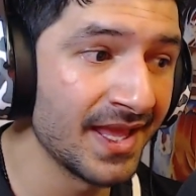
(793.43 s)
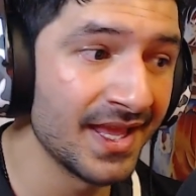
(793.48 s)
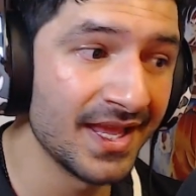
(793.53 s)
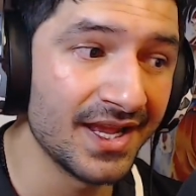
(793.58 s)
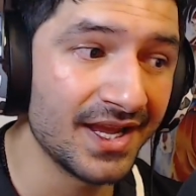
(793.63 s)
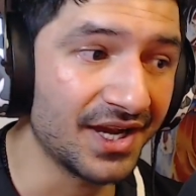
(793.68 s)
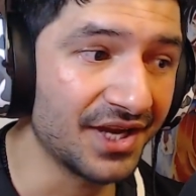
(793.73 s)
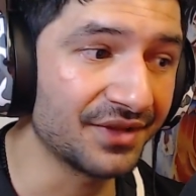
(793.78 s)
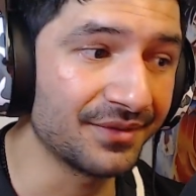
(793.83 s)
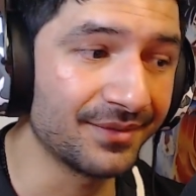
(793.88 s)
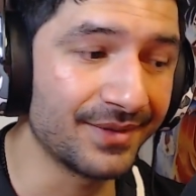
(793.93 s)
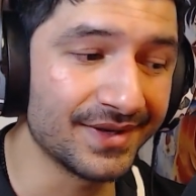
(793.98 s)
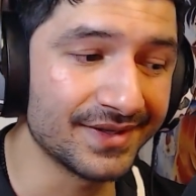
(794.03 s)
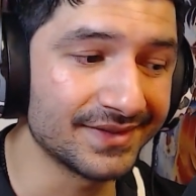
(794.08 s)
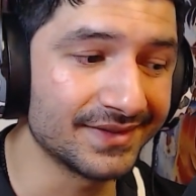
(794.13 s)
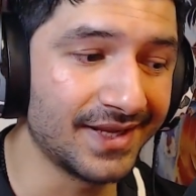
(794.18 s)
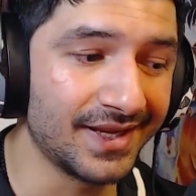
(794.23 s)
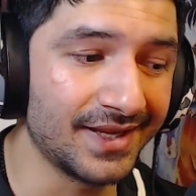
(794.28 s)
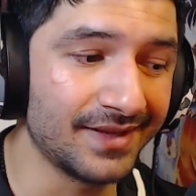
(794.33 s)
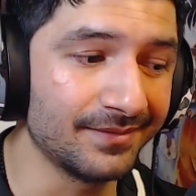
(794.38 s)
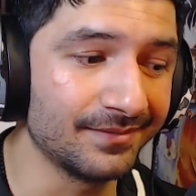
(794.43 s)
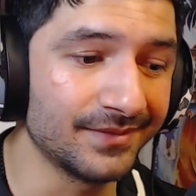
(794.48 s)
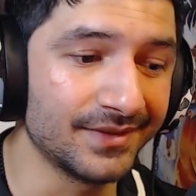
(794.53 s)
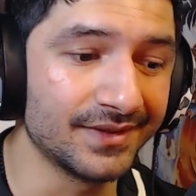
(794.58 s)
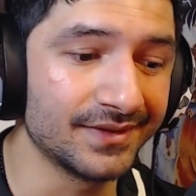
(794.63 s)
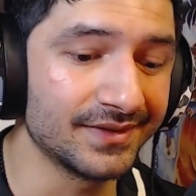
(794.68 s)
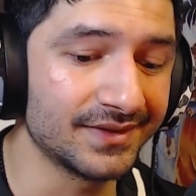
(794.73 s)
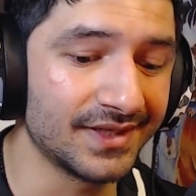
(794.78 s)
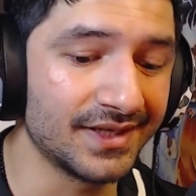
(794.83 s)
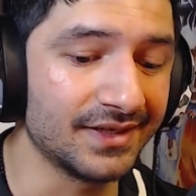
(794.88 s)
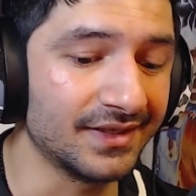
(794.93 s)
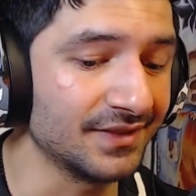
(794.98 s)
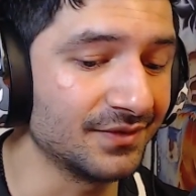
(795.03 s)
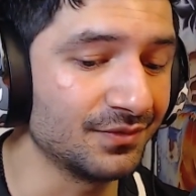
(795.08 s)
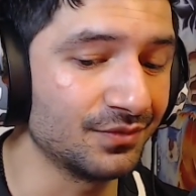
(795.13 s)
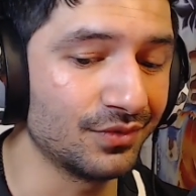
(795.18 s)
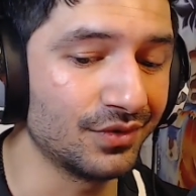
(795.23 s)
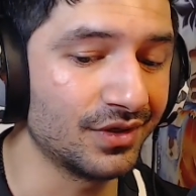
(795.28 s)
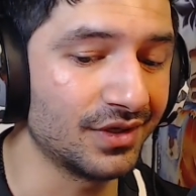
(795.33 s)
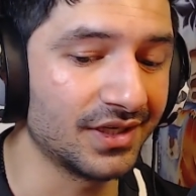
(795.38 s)
Otherwise, damn, you know what I'm saying? Because
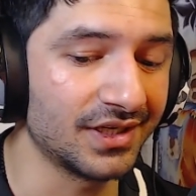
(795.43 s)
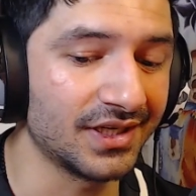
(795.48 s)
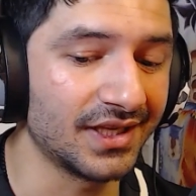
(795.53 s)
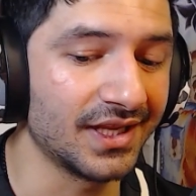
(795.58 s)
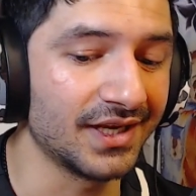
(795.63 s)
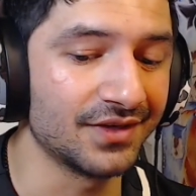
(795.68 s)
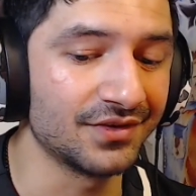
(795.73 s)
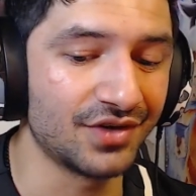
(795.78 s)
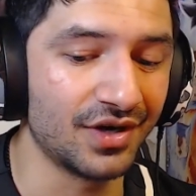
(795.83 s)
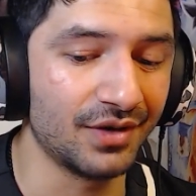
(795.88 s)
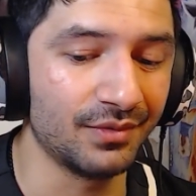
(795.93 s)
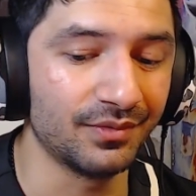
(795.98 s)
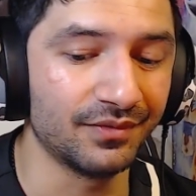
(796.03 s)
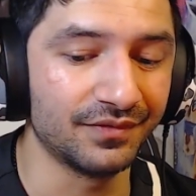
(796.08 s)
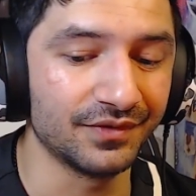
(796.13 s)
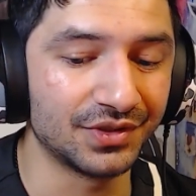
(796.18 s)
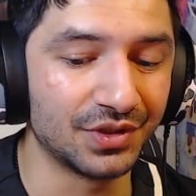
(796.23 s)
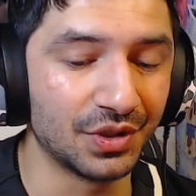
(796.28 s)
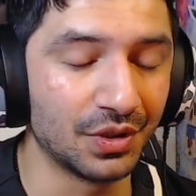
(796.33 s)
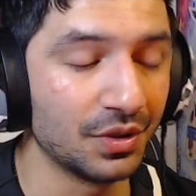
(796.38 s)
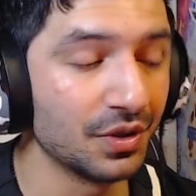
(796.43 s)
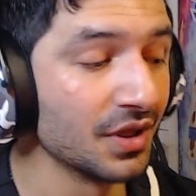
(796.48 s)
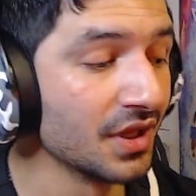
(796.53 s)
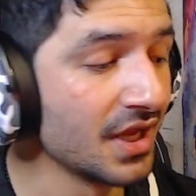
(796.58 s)
we're going to get in trouble for sure.